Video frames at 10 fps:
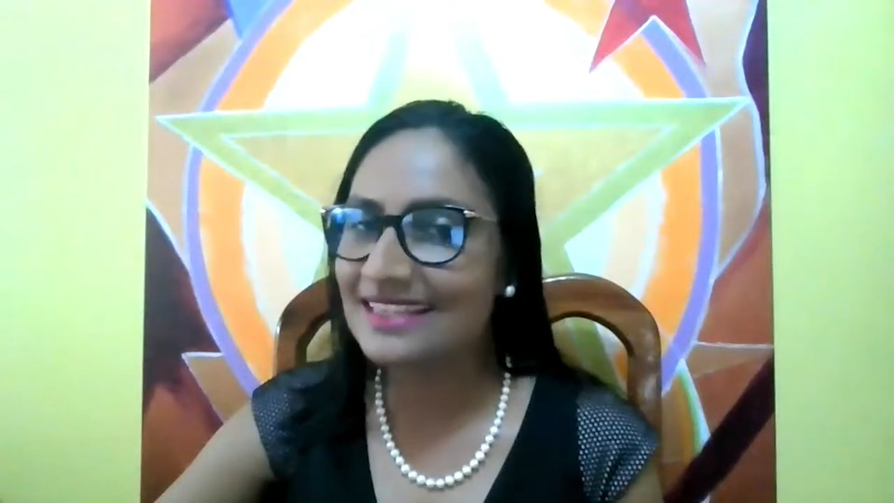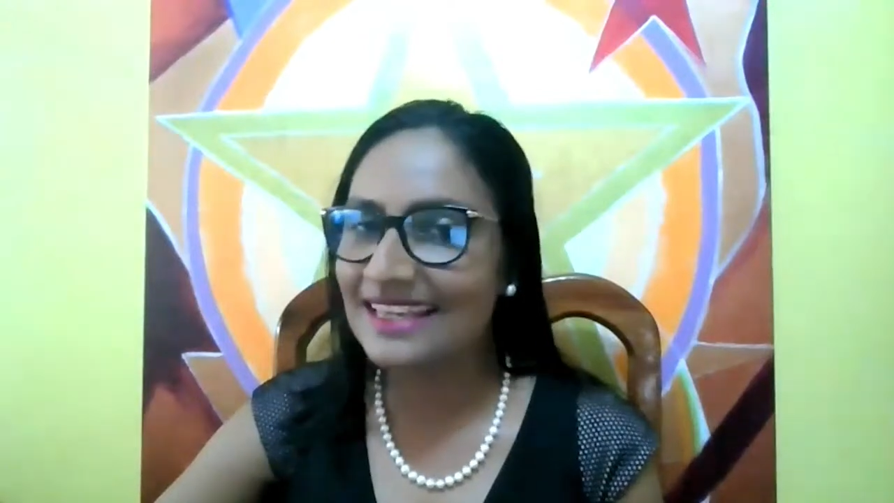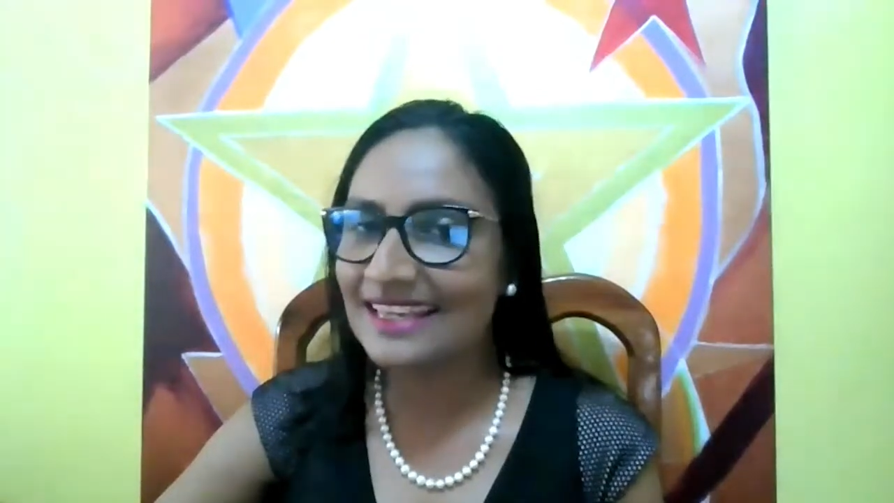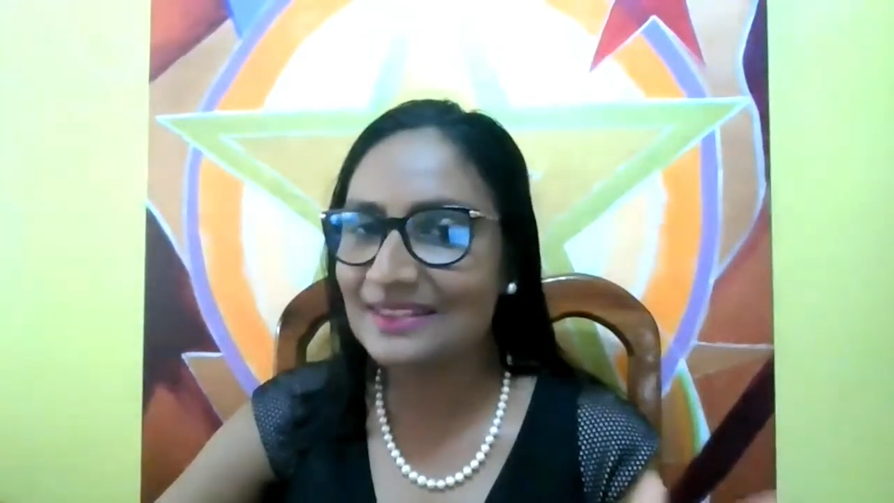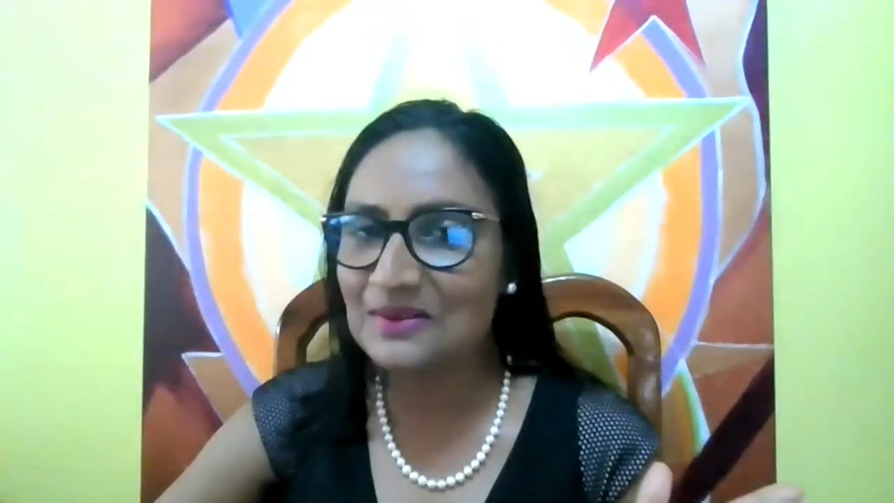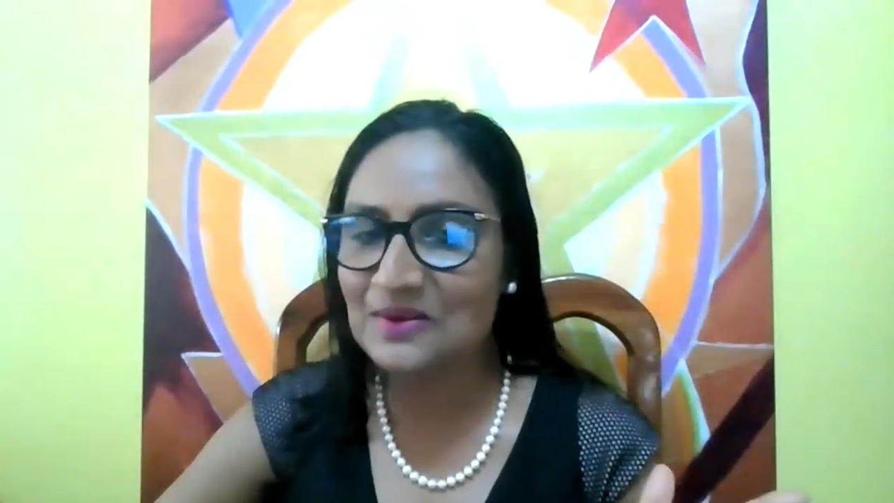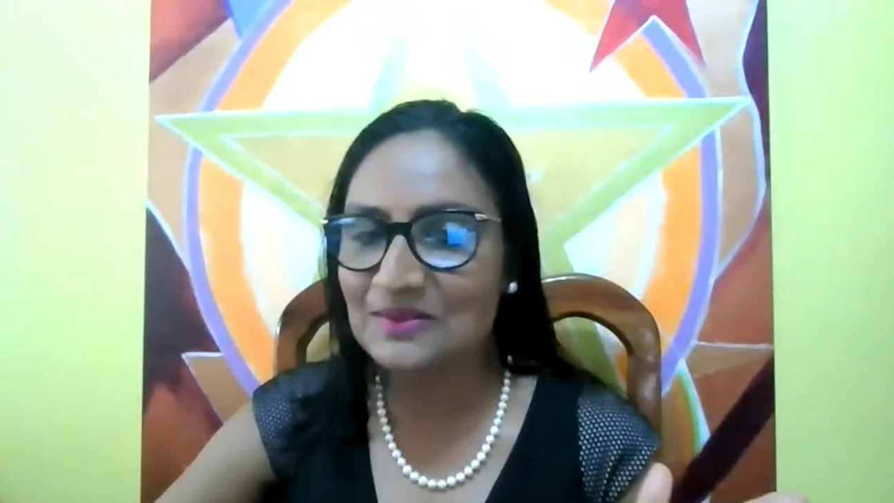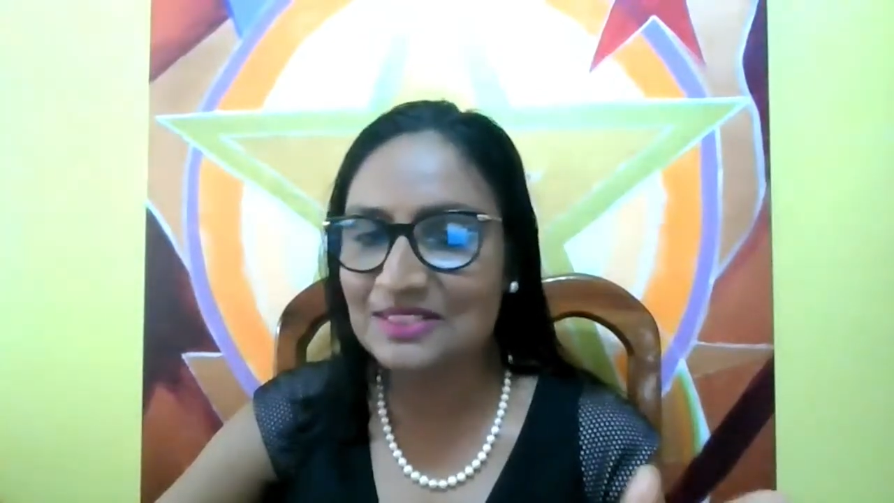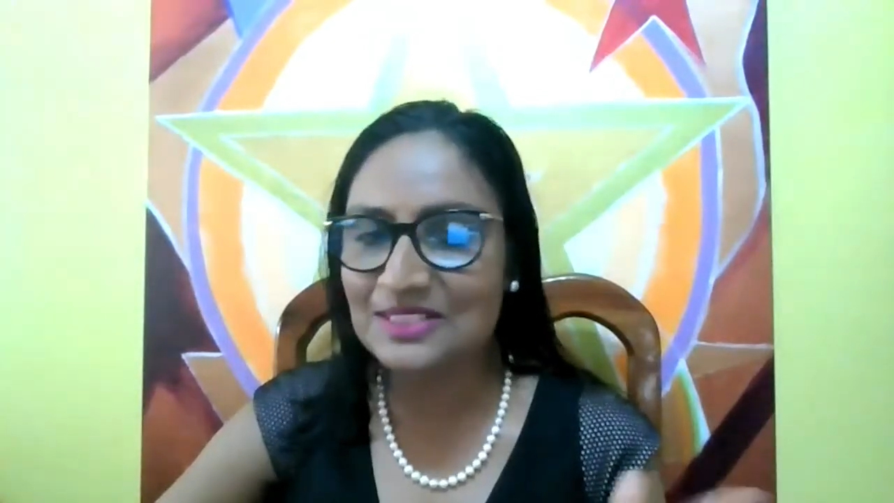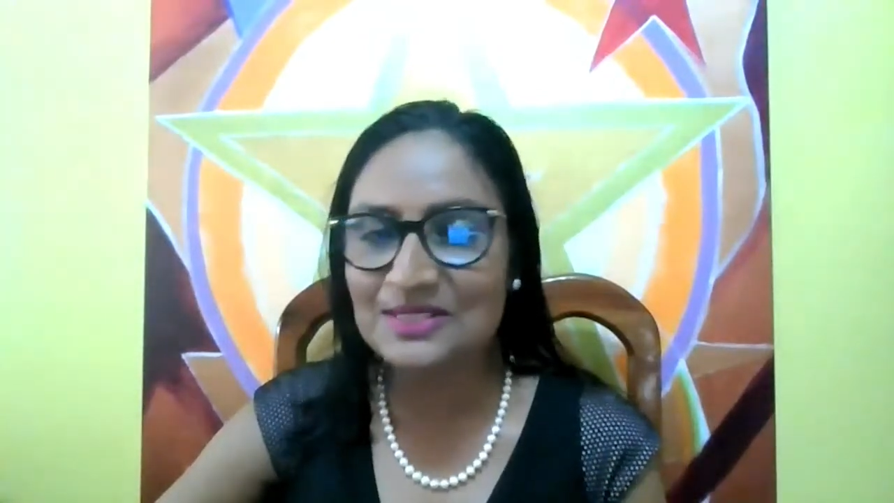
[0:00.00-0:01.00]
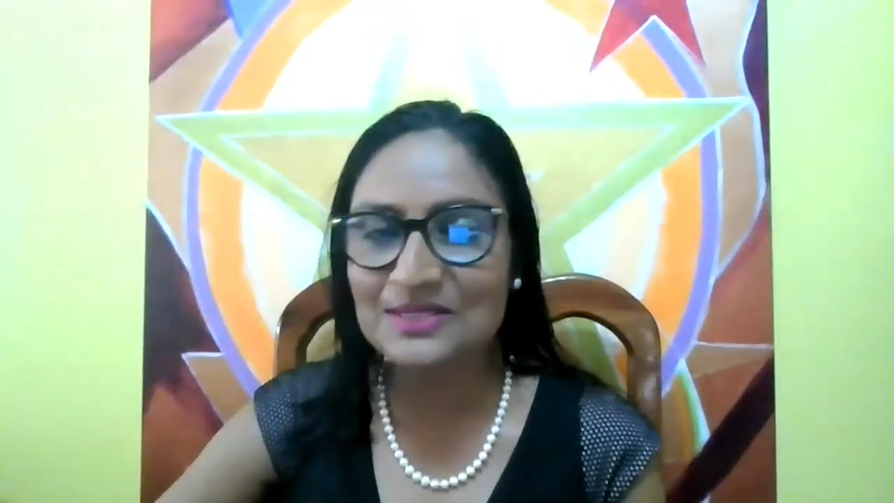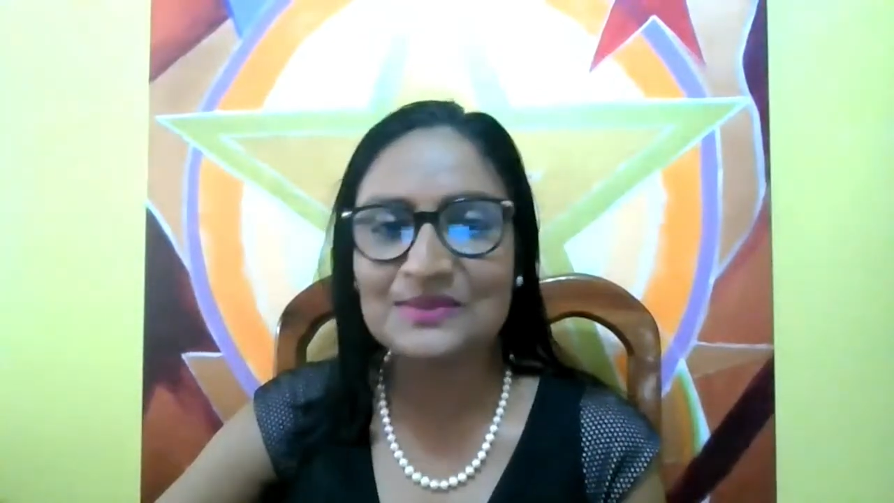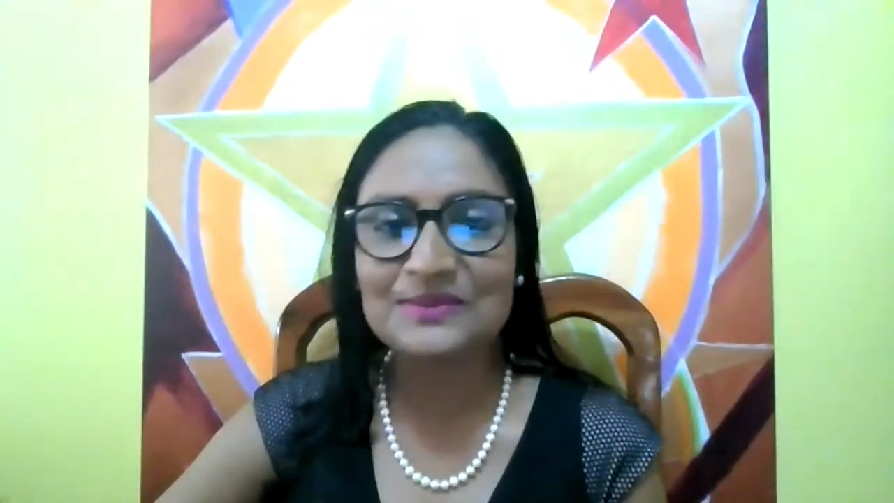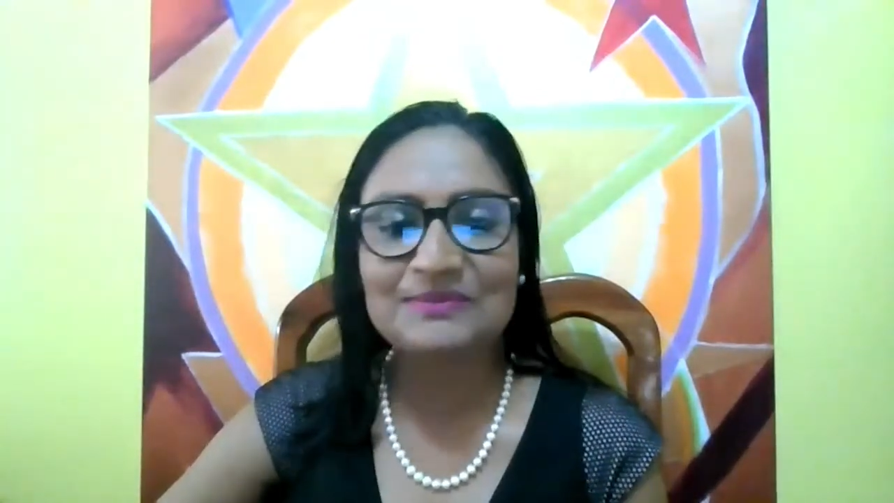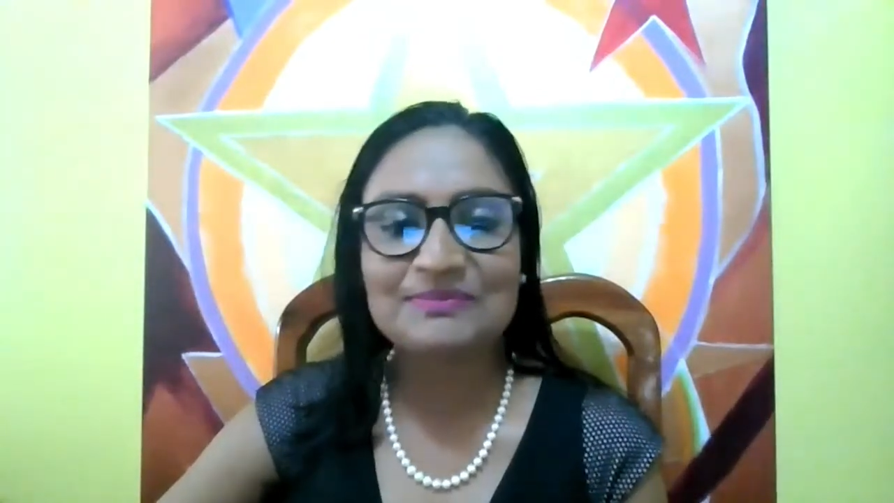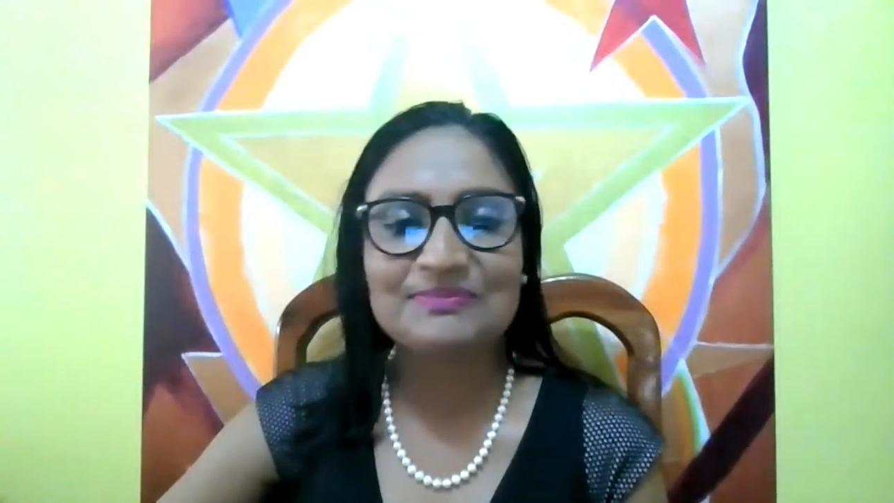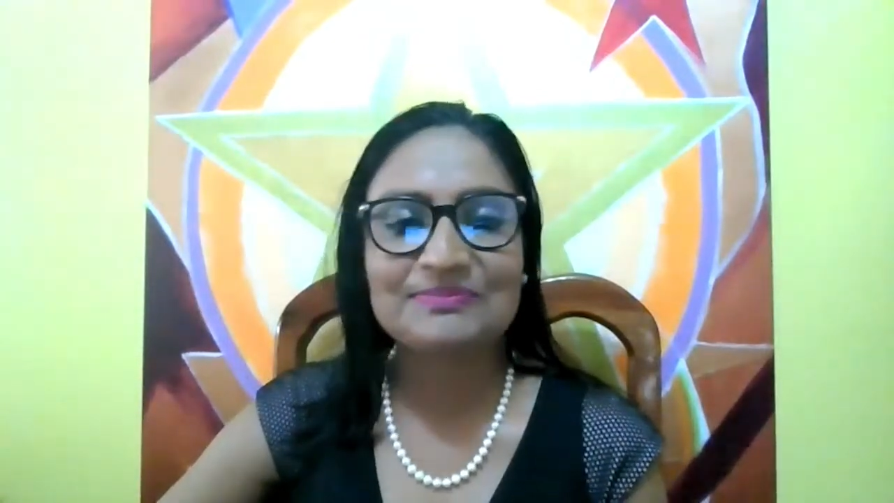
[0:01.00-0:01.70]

again, over to you.